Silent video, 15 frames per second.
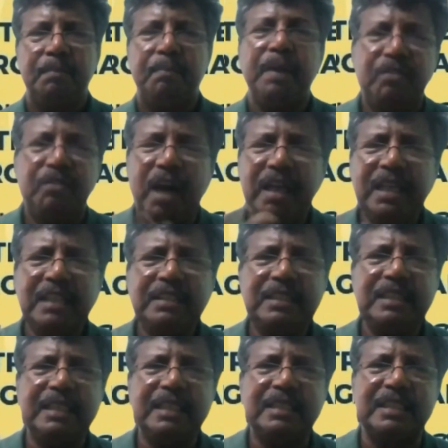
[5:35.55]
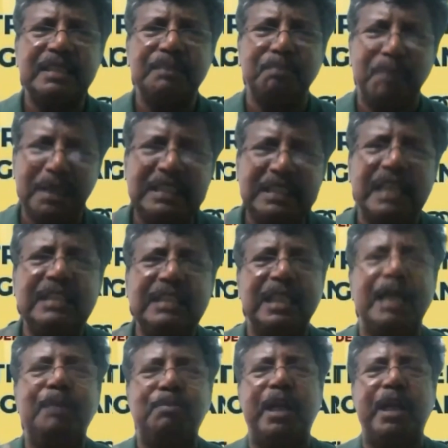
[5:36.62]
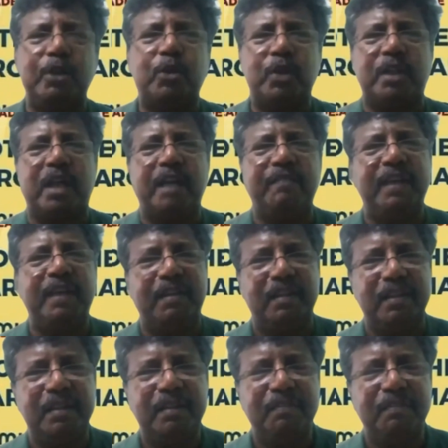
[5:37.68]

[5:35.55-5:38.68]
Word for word: But what is that message I am trying to convey